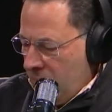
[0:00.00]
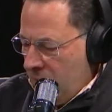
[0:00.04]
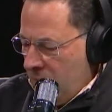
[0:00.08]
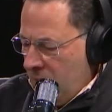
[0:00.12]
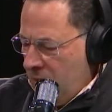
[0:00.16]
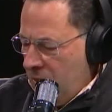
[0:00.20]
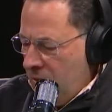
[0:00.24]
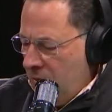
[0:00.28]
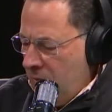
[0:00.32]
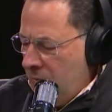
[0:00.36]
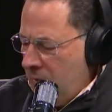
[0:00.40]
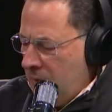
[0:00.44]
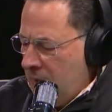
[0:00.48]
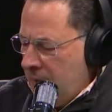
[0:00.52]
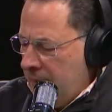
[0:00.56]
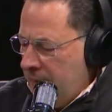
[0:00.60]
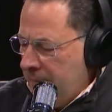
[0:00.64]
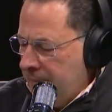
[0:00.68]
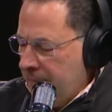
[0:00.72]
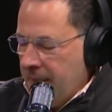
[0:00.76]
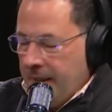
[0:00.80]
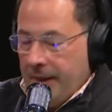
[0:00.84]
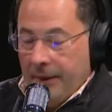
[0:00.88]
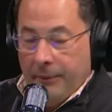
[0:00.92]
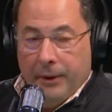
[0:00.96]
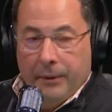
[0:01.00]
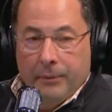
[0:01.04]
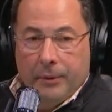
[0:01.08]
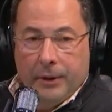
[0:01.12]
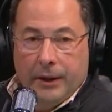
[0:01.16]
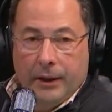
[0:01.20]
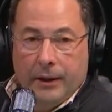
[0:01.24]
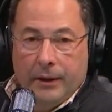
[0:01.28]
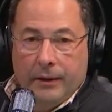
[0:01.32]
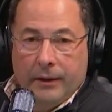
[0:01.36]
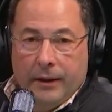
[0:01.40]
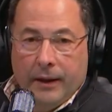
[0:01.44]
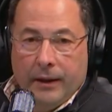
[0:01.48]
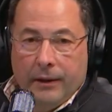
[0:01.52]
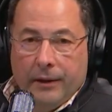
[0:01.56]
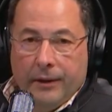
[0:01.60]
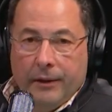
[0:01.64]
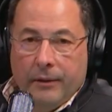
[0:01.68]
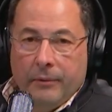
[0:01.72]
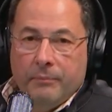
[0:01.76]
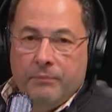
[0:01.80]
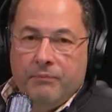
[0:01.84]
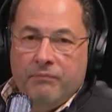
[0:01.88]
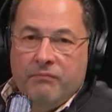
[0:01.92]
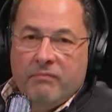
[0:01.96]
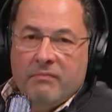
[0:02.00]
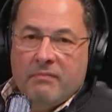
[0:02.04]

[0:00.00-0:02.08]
Did you? Anyway, we'll get into that later.